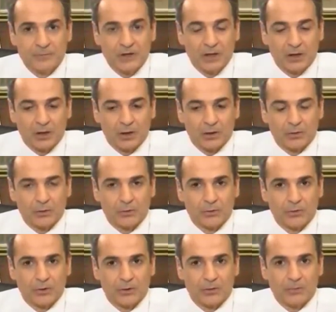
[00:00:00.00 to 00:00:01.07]

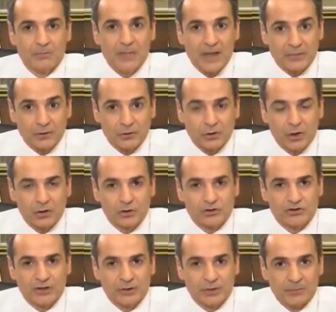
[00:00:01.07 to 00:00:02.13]
the
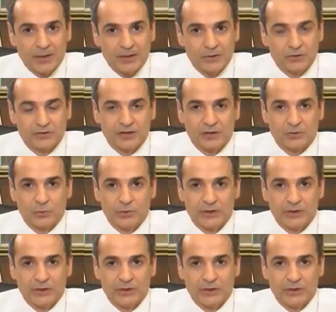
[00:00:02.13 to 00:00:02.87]
methodology and the methods that